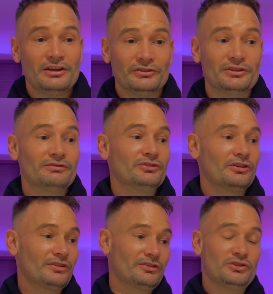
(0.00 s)
didn't even know
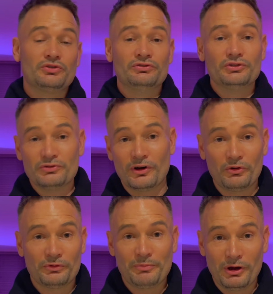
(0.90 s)
that you could do that on
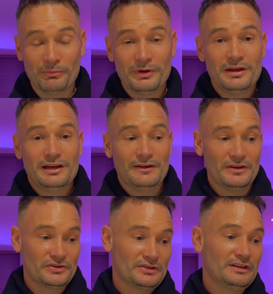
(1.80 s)
the pump, and they
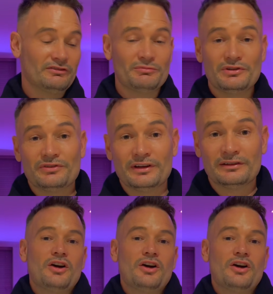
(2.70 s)
just leave them in there.